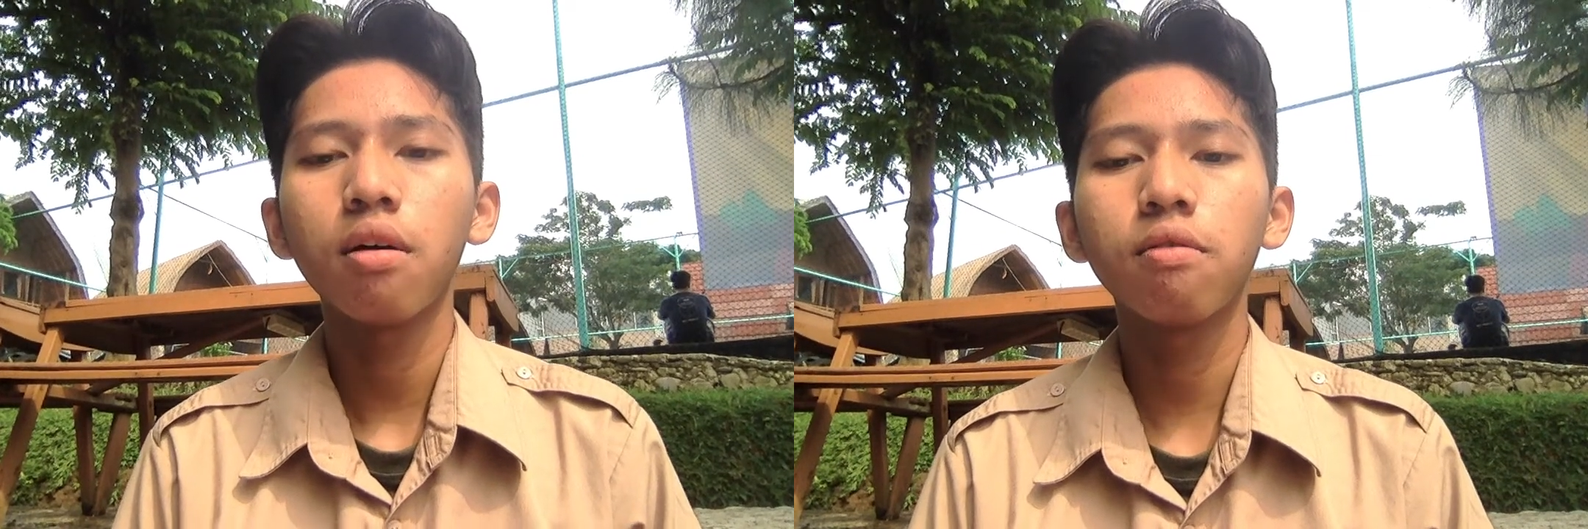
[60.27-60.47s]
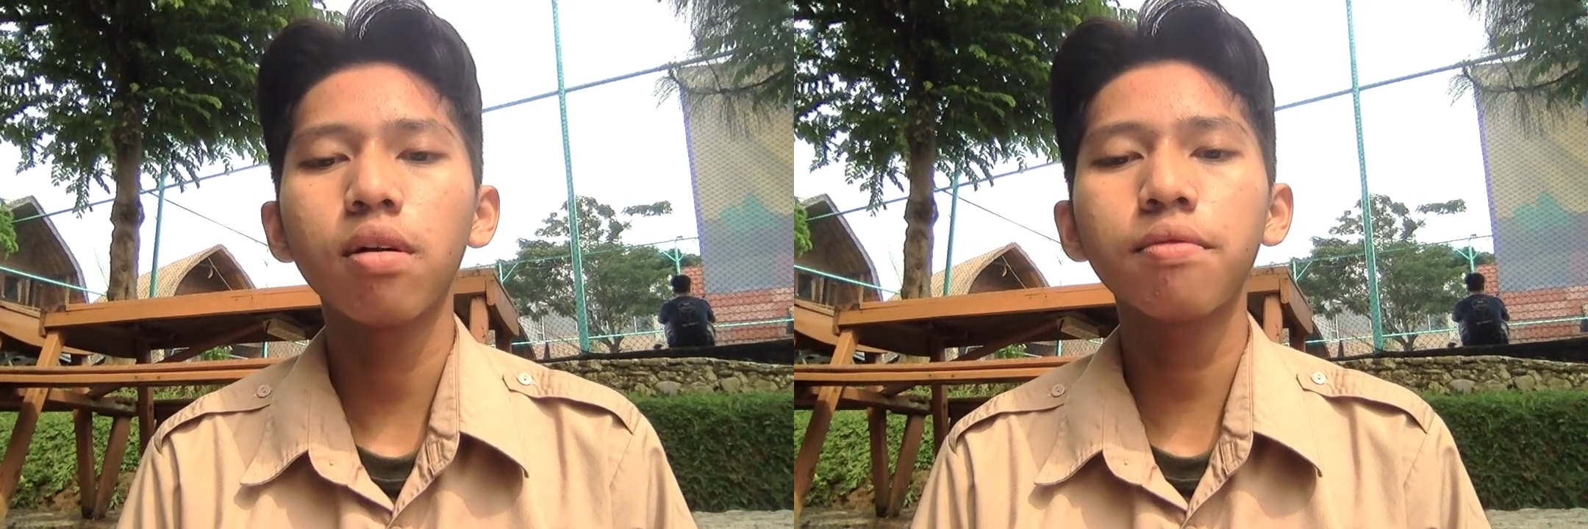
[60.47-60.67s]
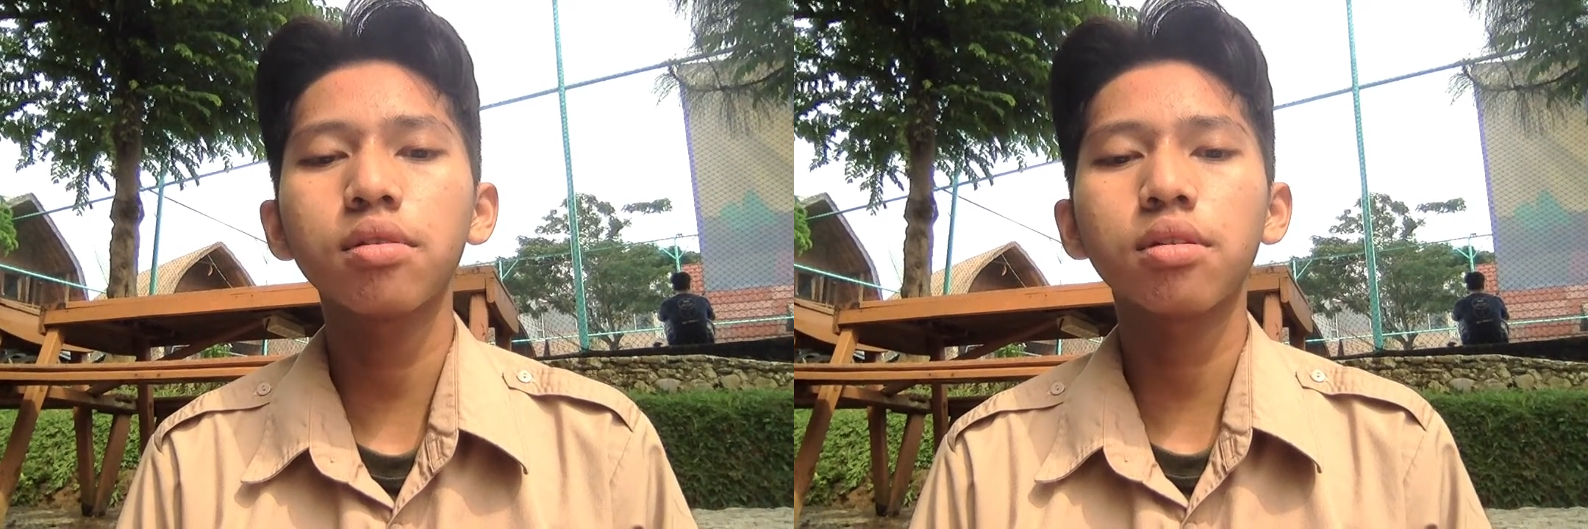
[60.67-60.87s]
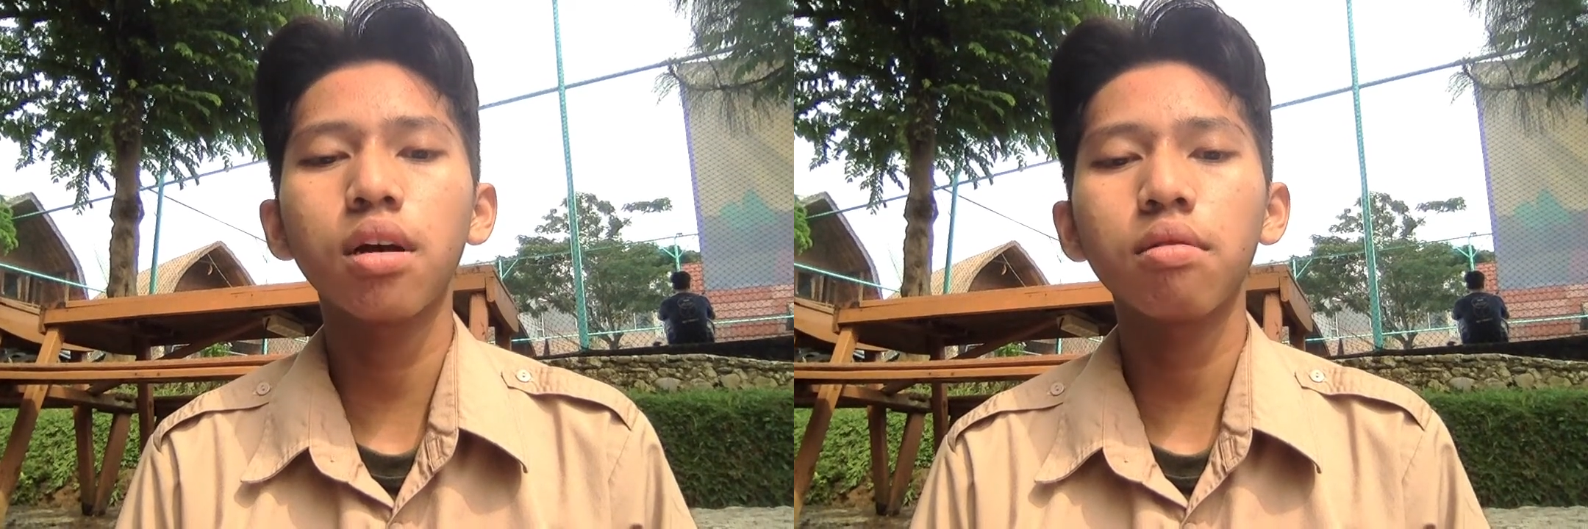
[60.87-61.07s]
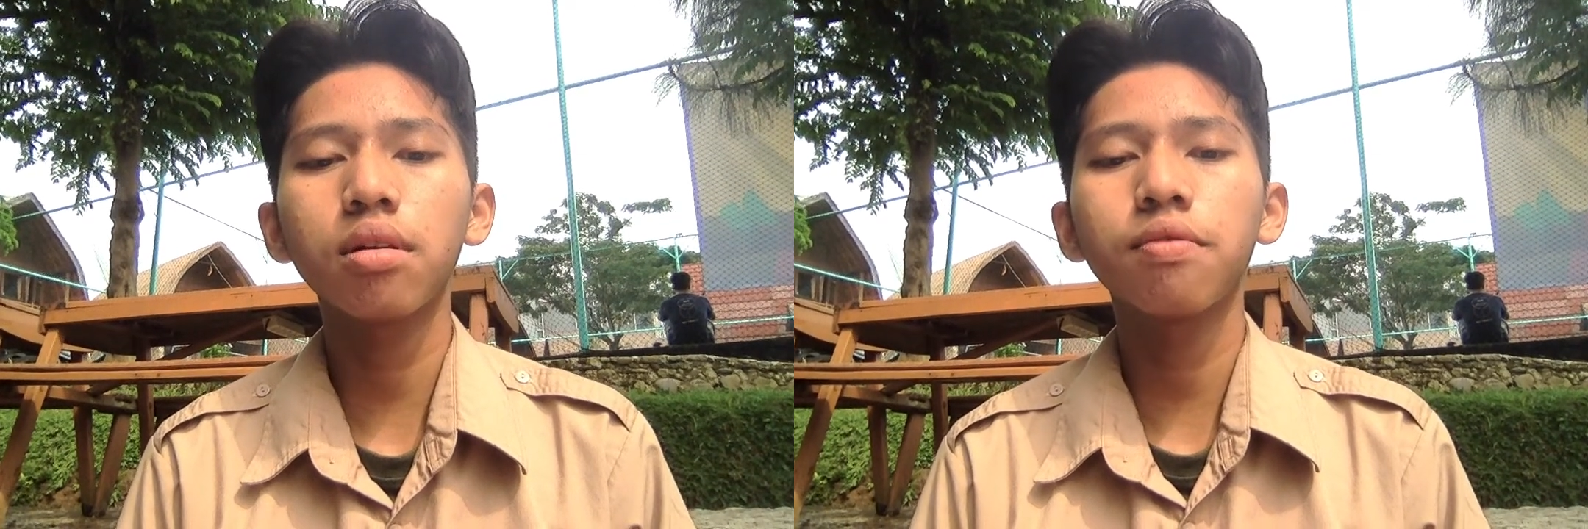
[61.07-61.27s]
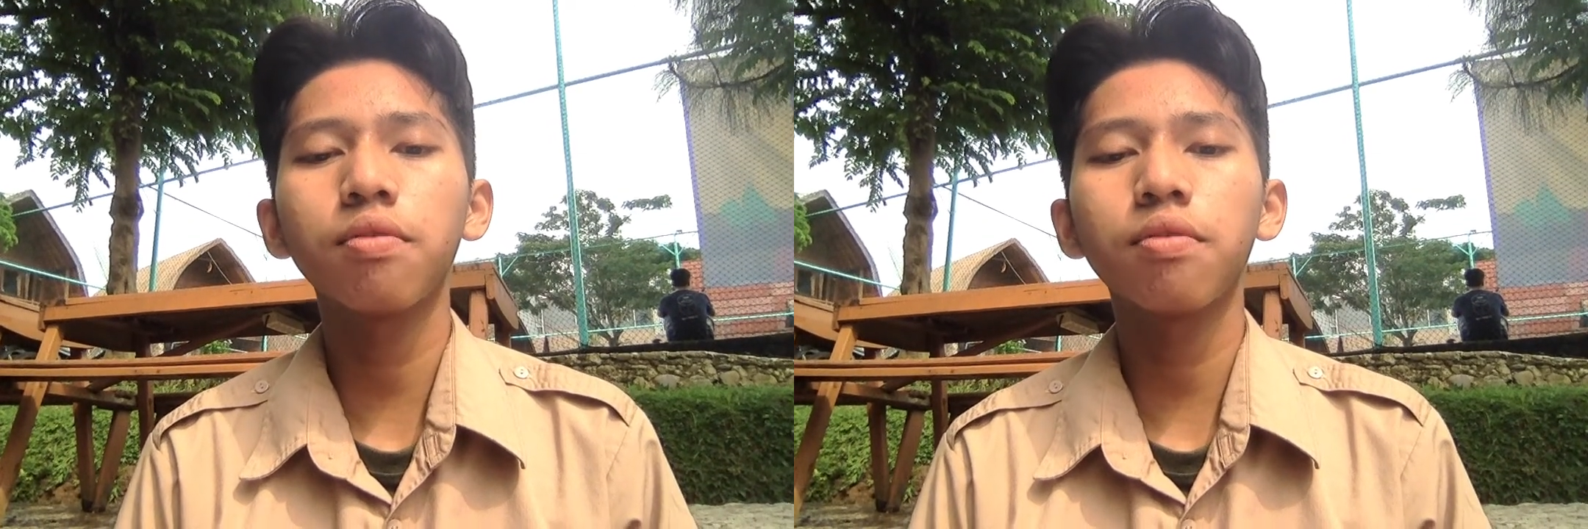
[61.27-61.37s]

with the carried